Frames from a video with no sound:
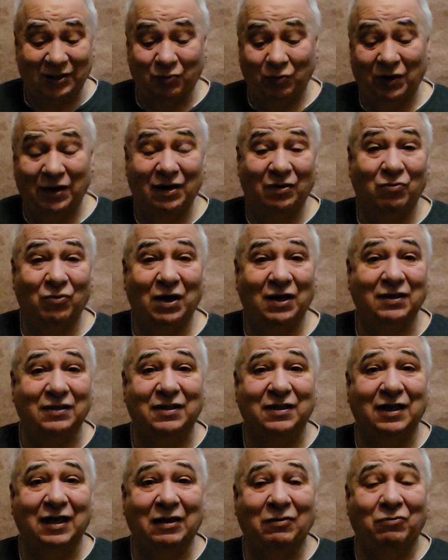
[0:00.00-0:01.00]
what it
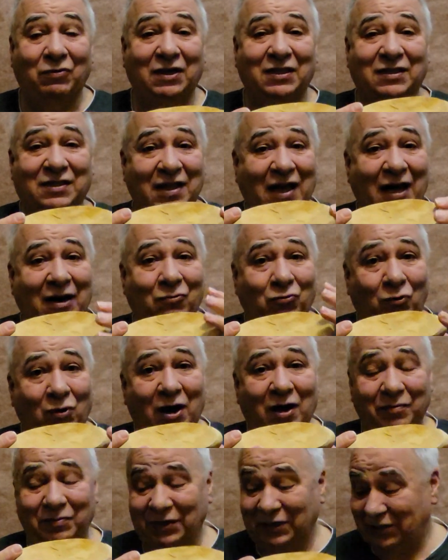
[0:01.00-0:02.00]
was. It was that
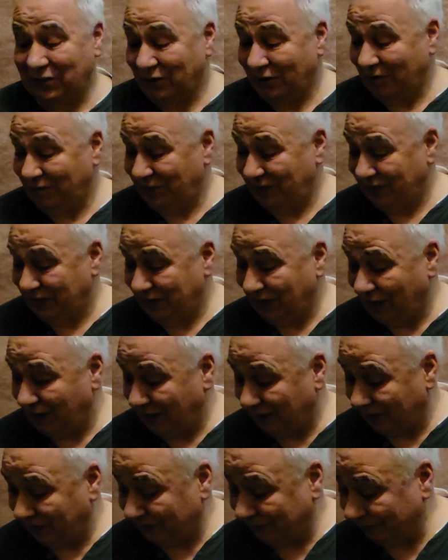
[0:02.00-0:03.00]
wabi-sabi style.